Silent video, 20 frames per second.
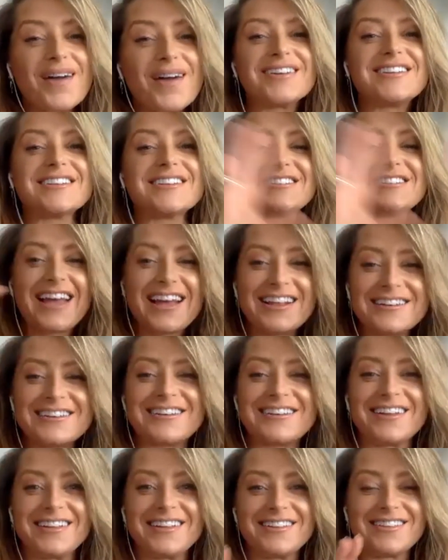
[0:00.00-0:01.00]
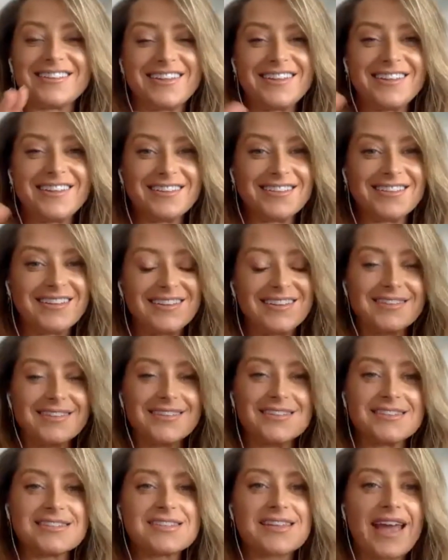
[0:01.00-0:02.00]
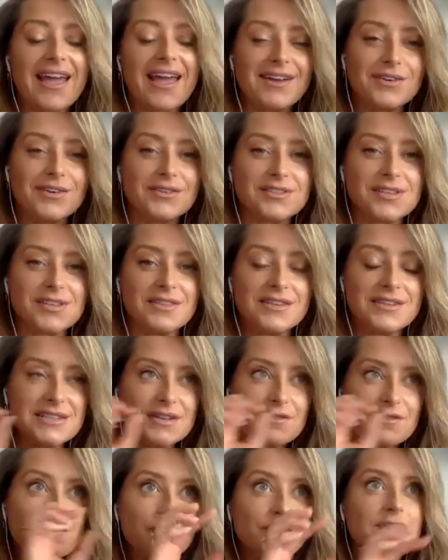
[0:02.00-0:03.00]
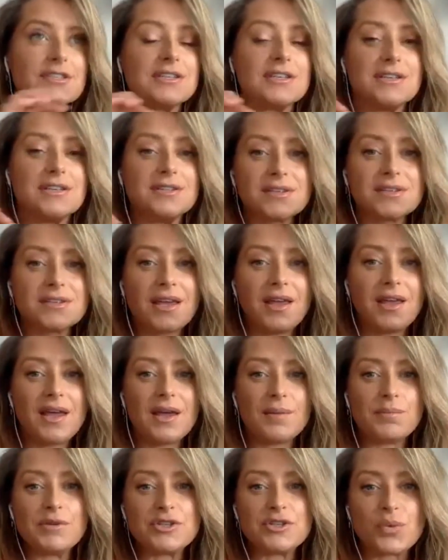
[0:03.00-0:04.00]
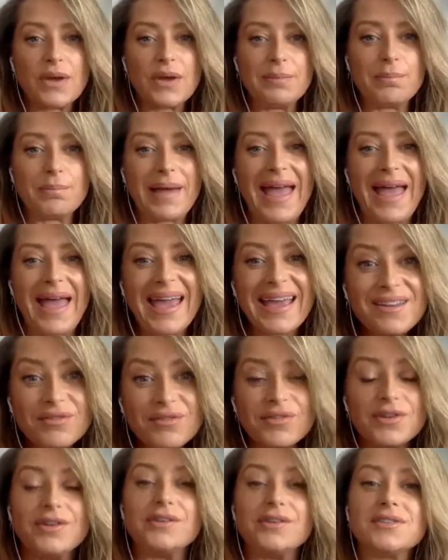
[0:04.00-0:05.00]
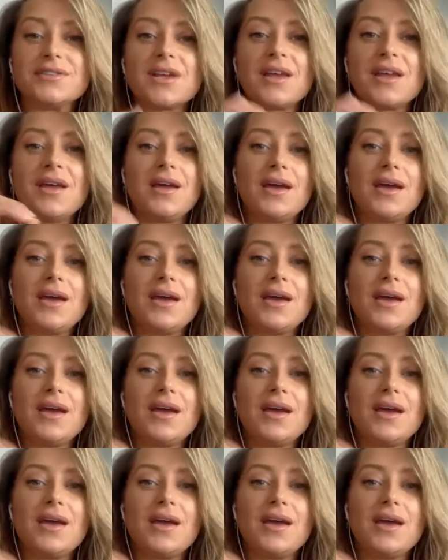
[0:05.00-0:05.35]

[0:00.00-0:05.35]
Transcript: understanding the, the, the scales and the differences between behaviors